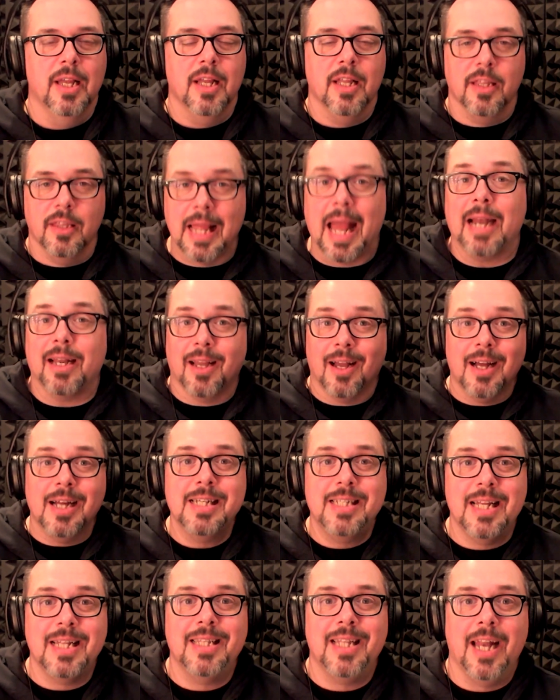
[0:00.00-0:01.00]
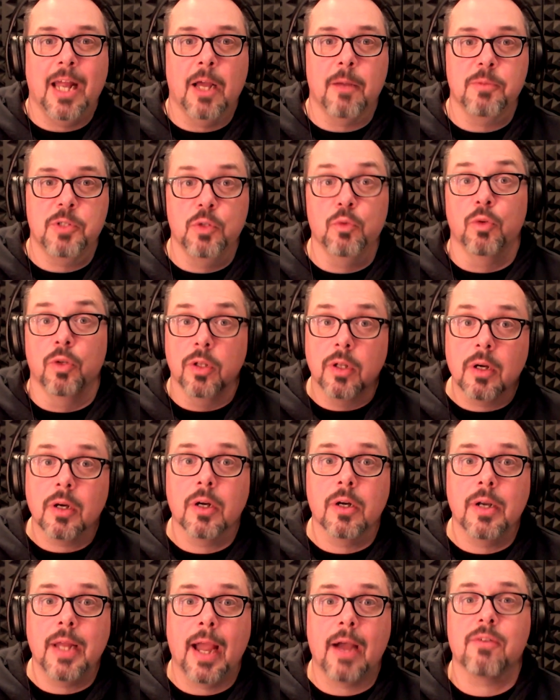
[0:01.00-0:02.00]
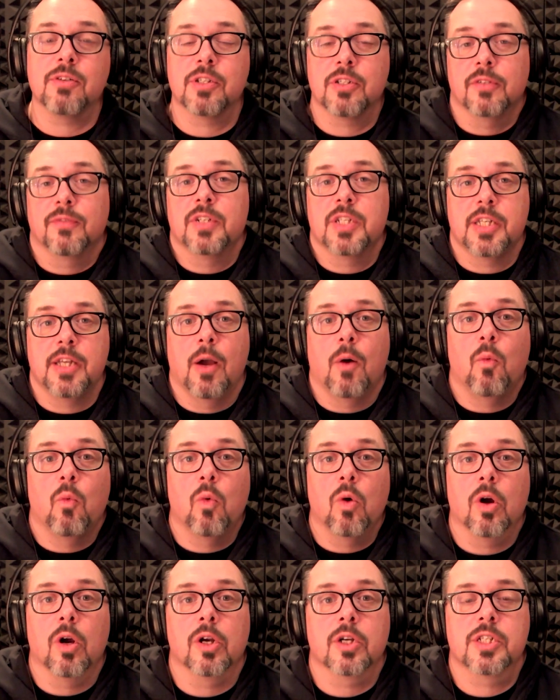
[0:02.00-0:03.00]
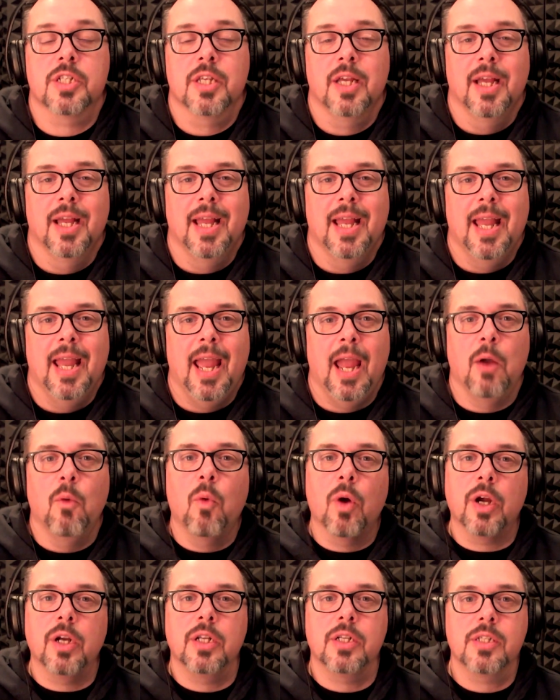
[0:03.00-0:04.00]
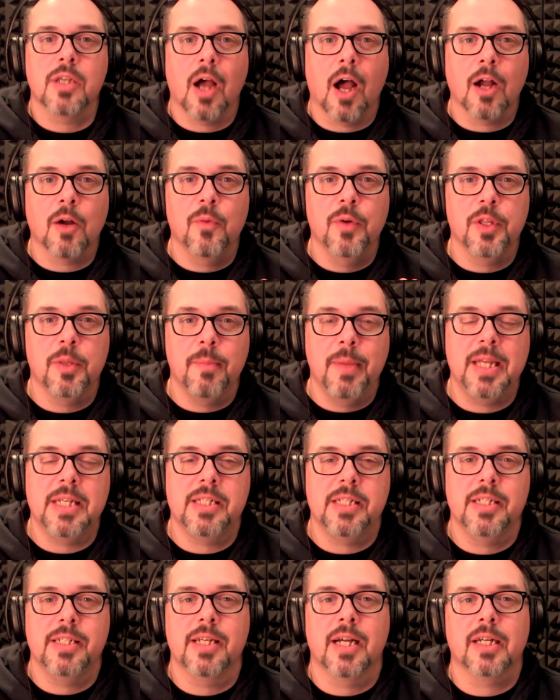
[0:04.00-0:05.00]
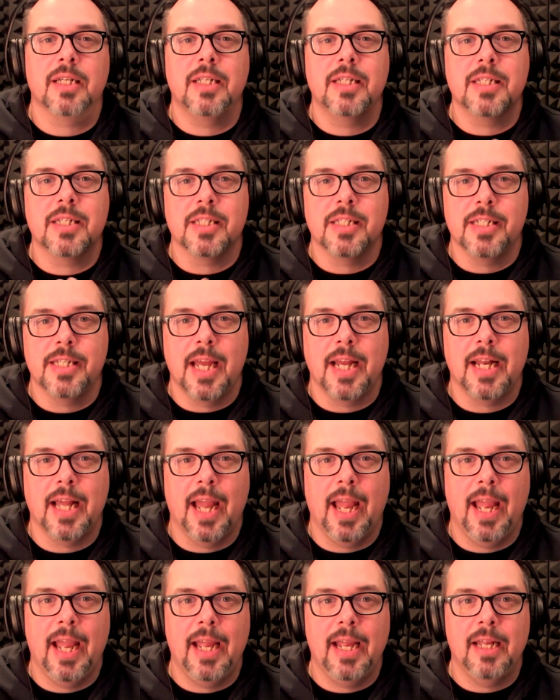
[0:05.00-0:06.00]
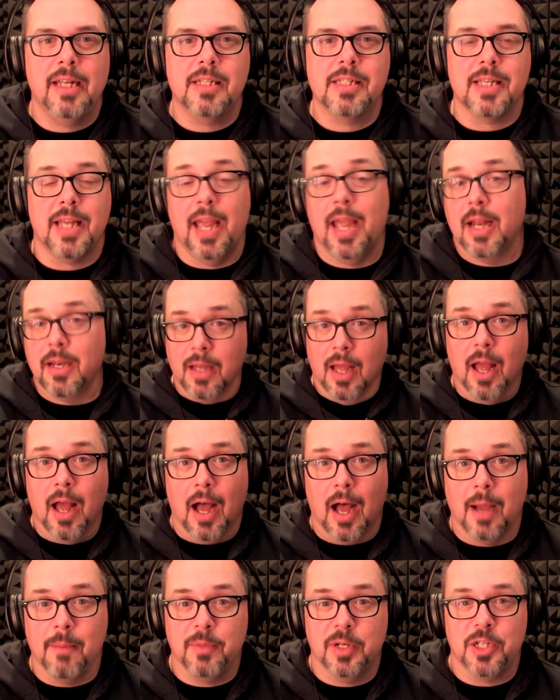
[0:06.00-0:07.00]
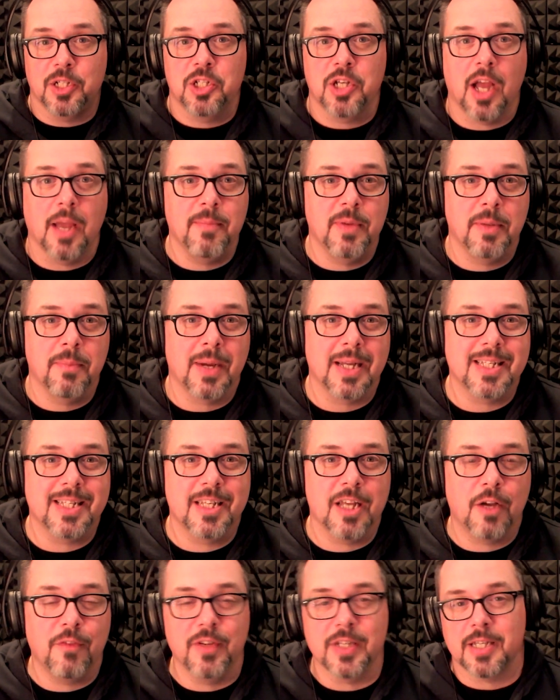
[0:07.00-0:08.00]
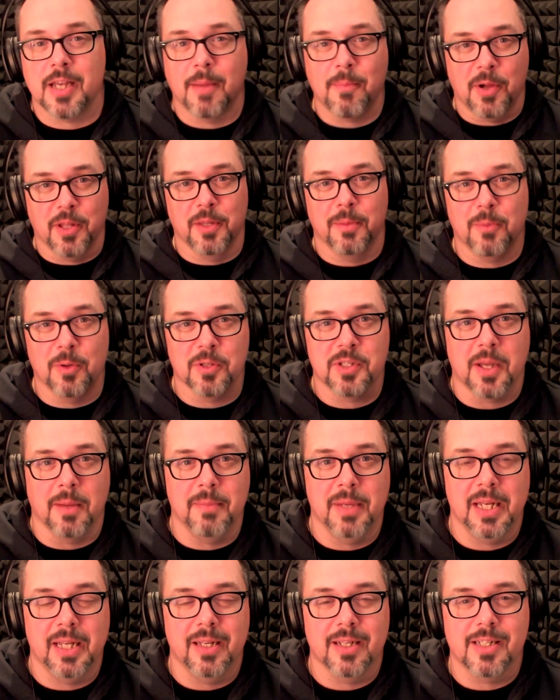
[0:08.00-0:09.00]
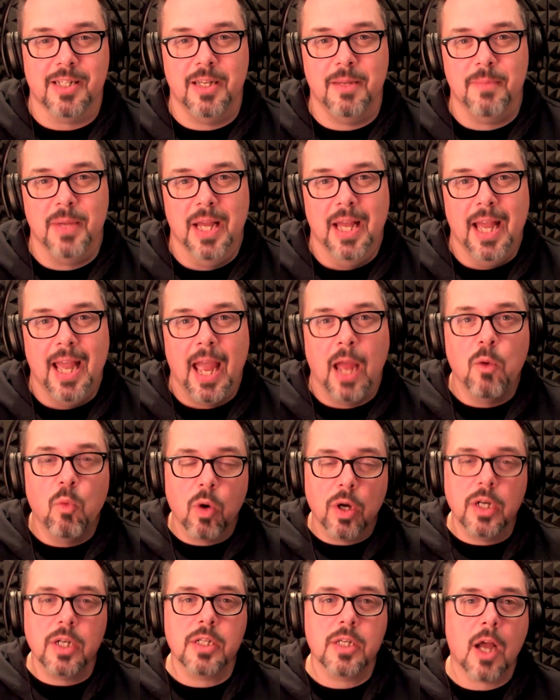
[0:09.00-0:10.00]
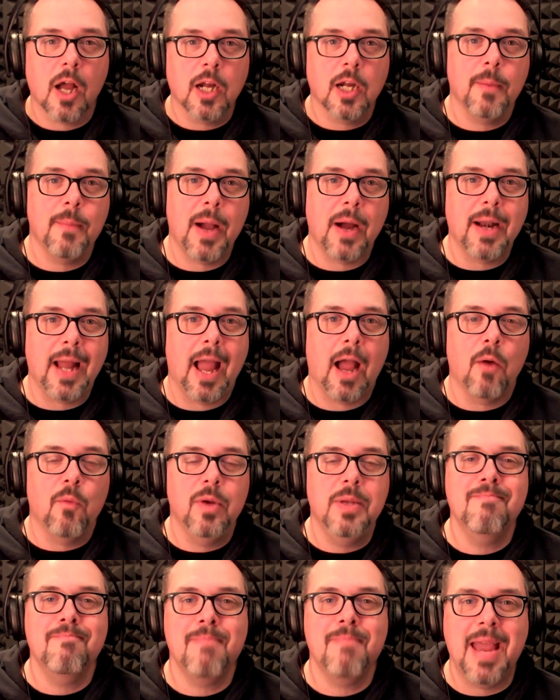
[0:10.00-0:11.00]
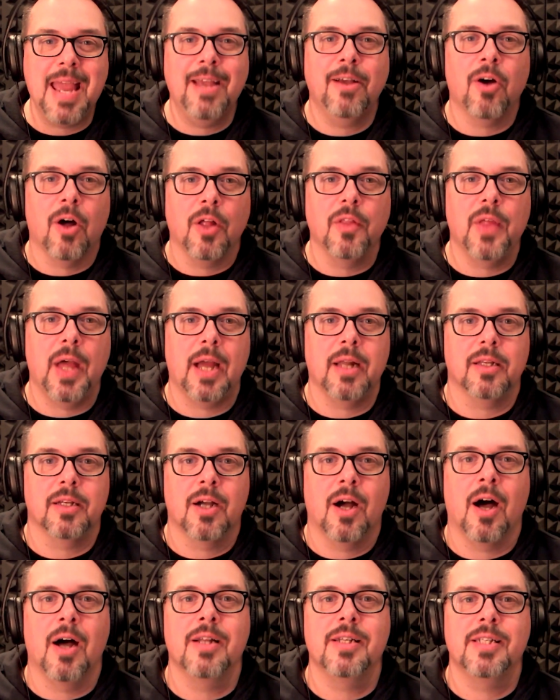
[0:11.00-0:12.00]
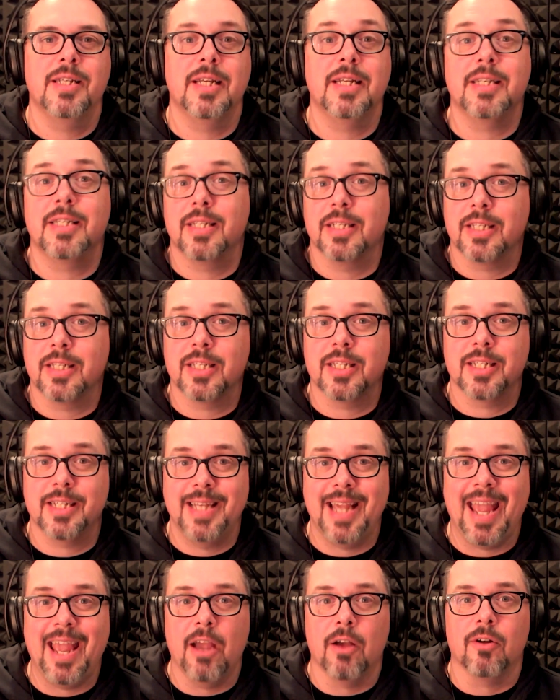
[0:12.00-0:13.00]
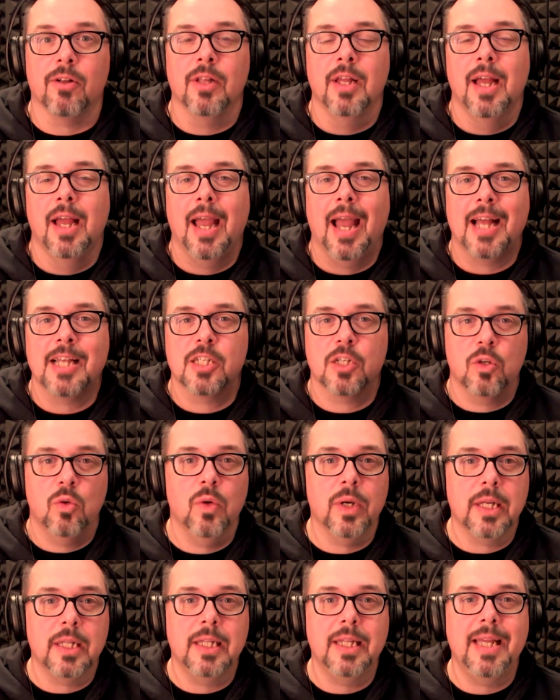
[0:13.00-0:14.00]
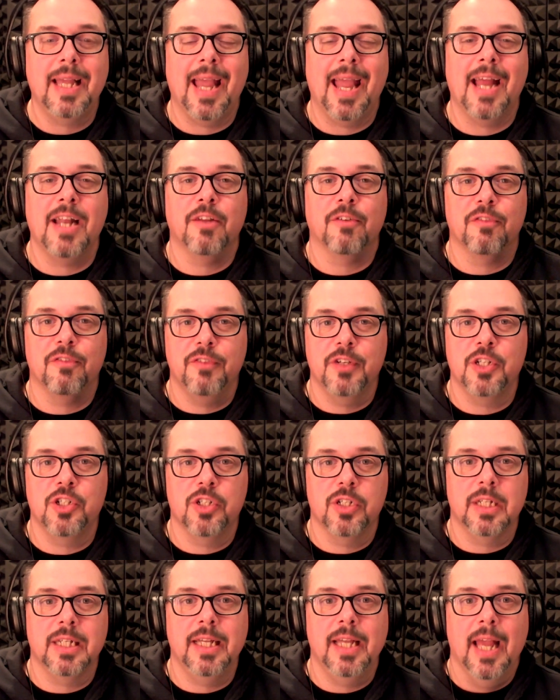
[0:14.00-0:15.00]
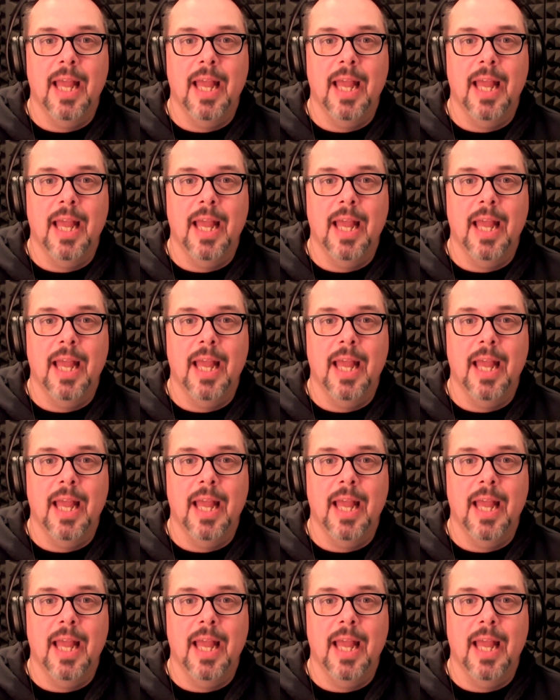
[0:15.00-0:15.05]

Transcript: That content that helps you learn how ServiceNow works. And we're going to talk with Macy Douglas and Dana Haines, and I'm going to chime in myself as I'm on the multimedia team. And we're going to talk about how we make all that content to scale as quickly and efficiently